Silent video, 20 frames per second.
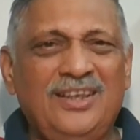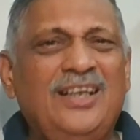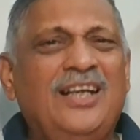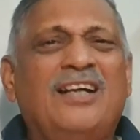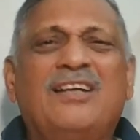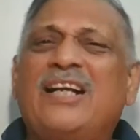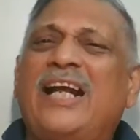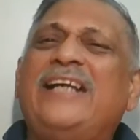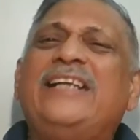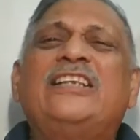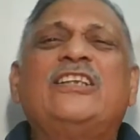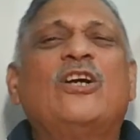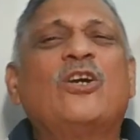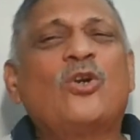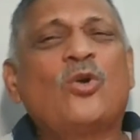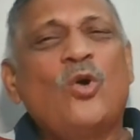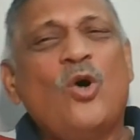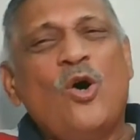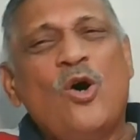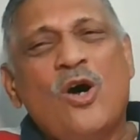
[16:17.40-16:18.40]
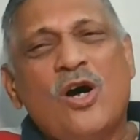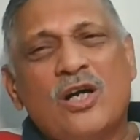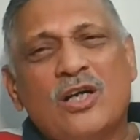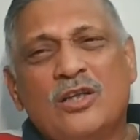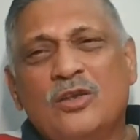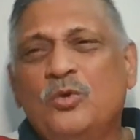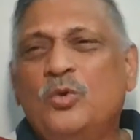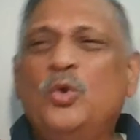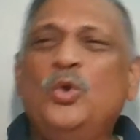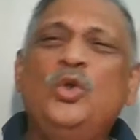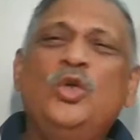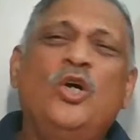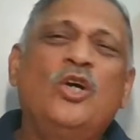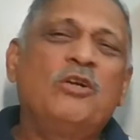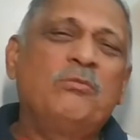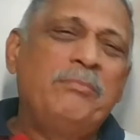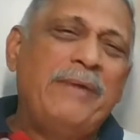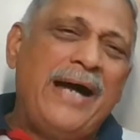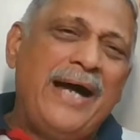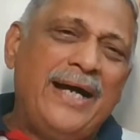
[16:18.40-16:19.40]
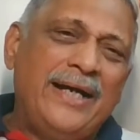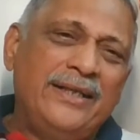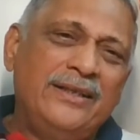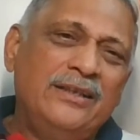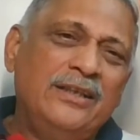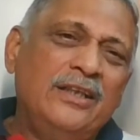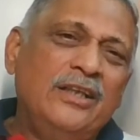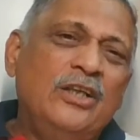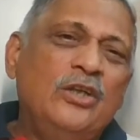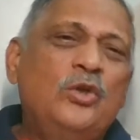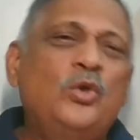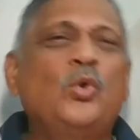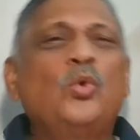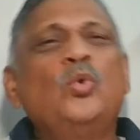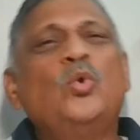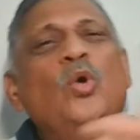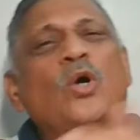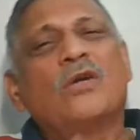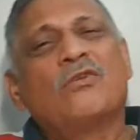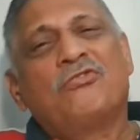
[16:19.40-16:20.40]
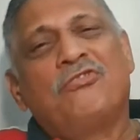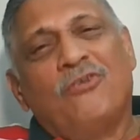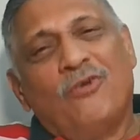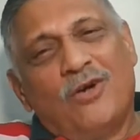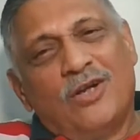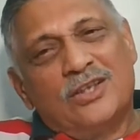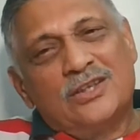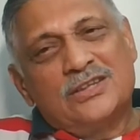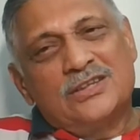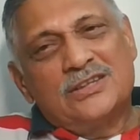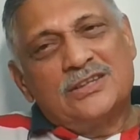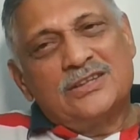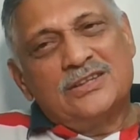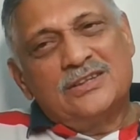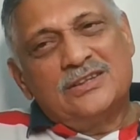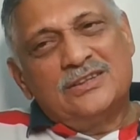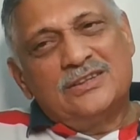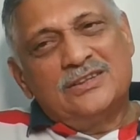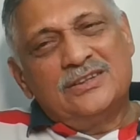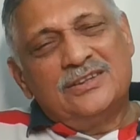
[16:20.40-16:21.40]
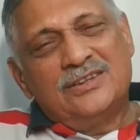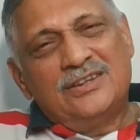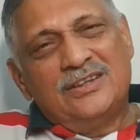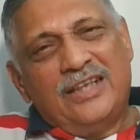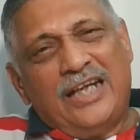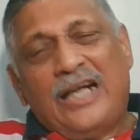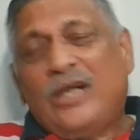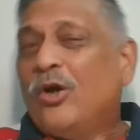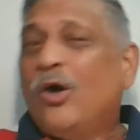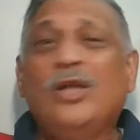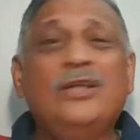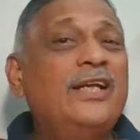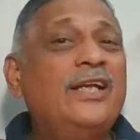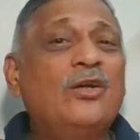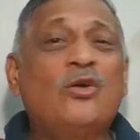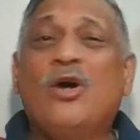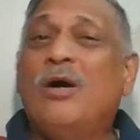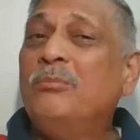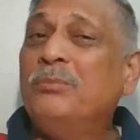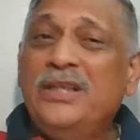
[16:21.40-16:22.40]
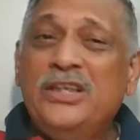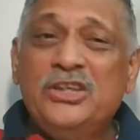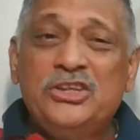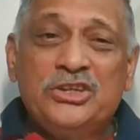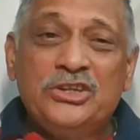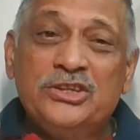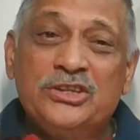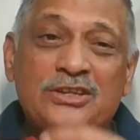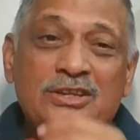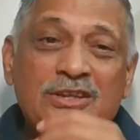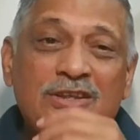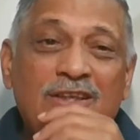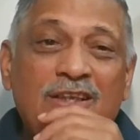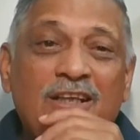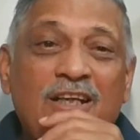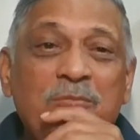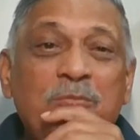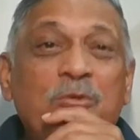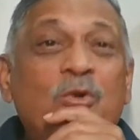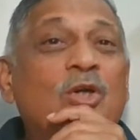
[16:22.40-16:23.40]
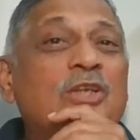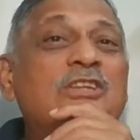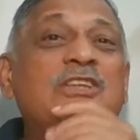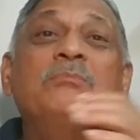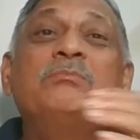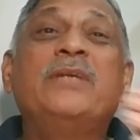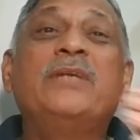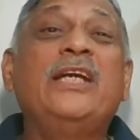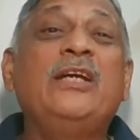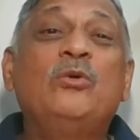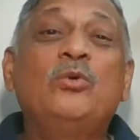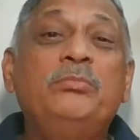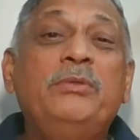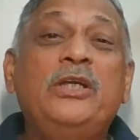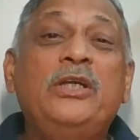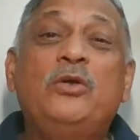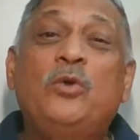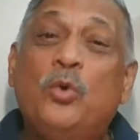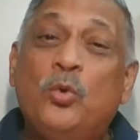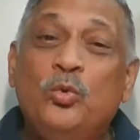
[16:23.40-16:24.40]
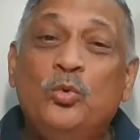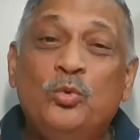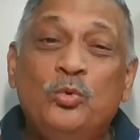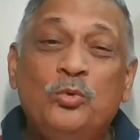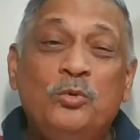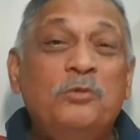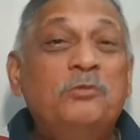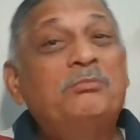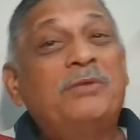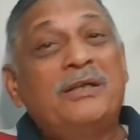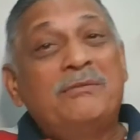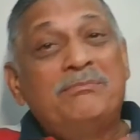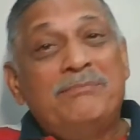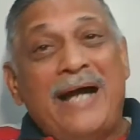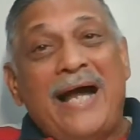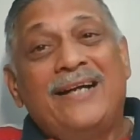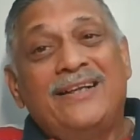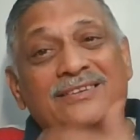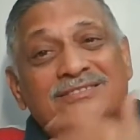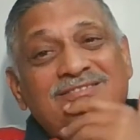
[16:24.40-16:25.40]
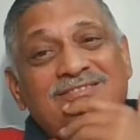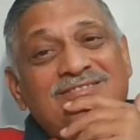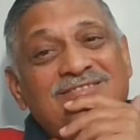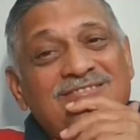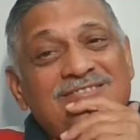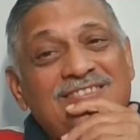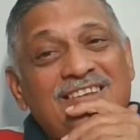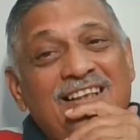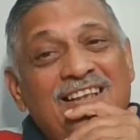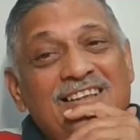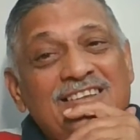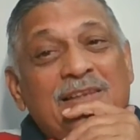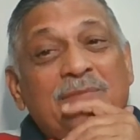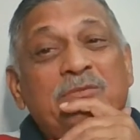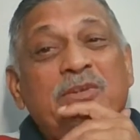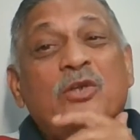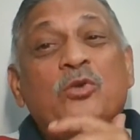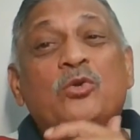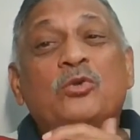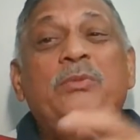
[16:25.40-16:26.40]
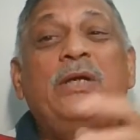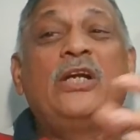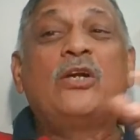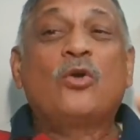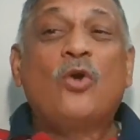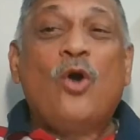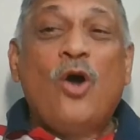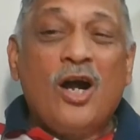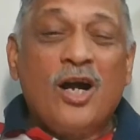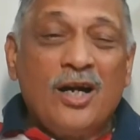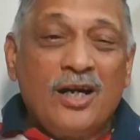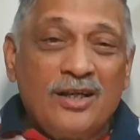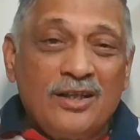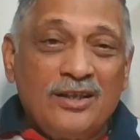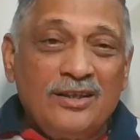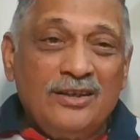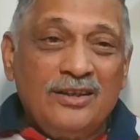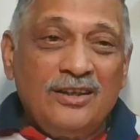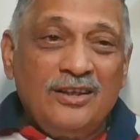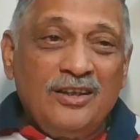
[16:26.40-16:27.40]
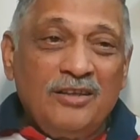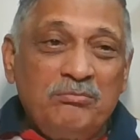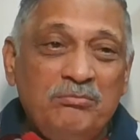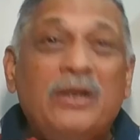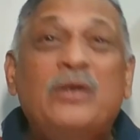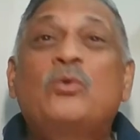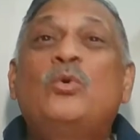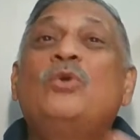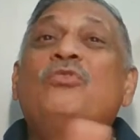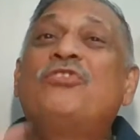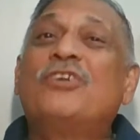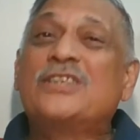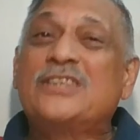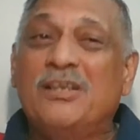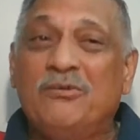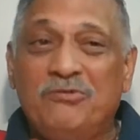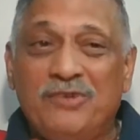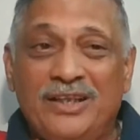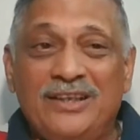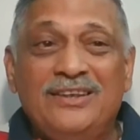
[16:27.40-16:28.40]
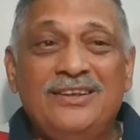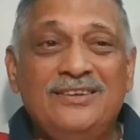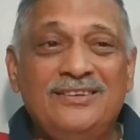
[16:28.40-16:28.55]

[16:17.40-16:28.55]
Right or wrong, good or bad, true or false, and all their combinations. Because something could be true but bad, something could be wrong but good for someone,